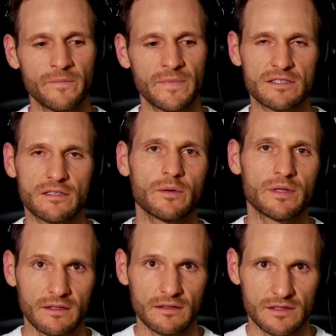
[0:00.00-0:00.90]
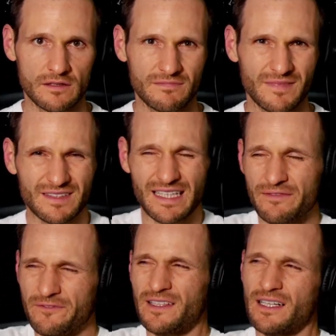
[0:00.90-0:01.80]
you start with English. I
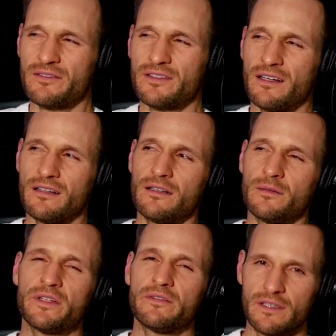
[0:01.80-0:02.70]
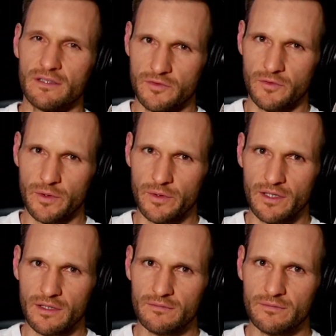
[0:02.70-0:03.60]
feel like I've done a little bit of English for you
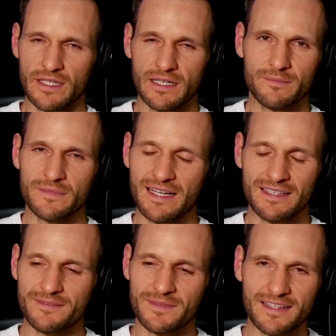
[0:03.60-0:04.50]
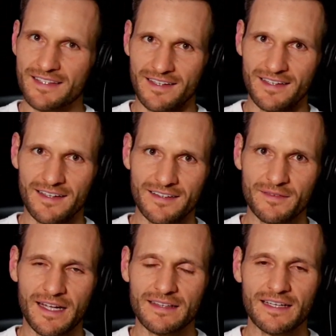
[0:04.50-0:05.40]
here, but I'm not there yet. I'm
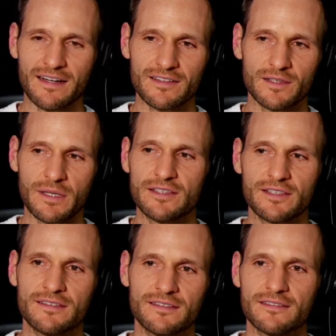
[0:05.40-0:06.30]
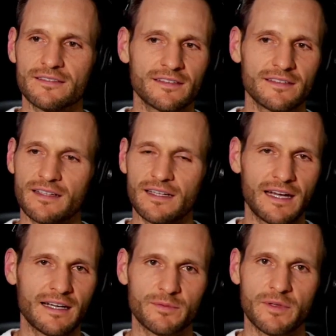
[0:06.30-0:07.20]
not there. I can't
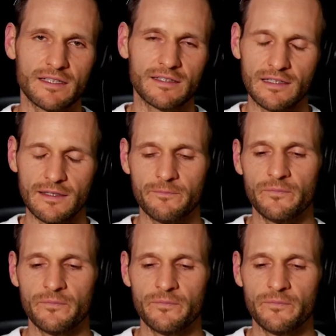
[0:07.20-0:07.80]
explain it cleanly.